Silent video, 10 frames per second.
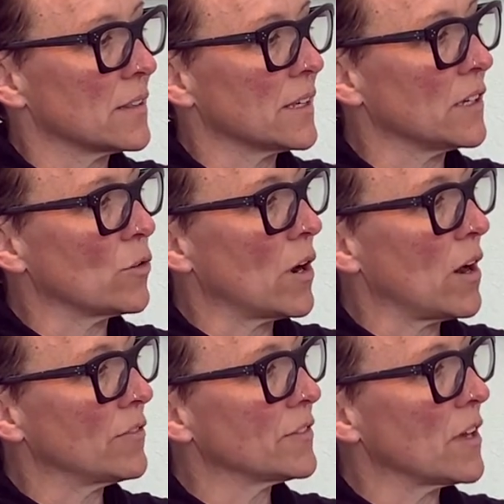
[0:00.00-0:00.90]
that you
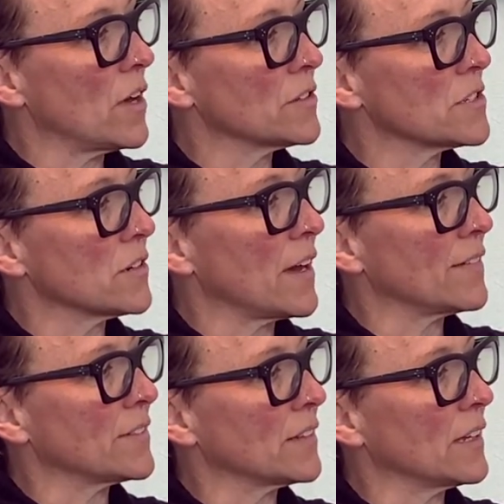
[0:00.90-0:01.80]
also
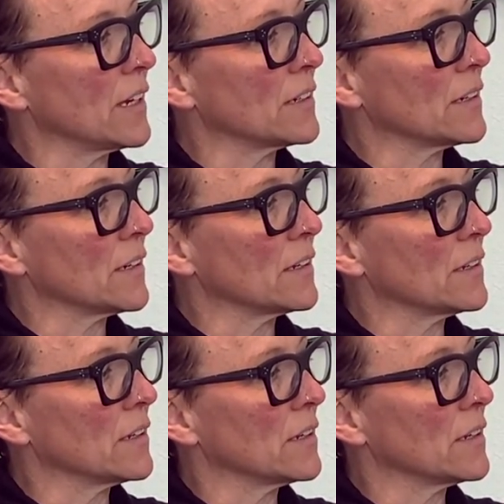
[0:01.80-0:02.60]
have to land on.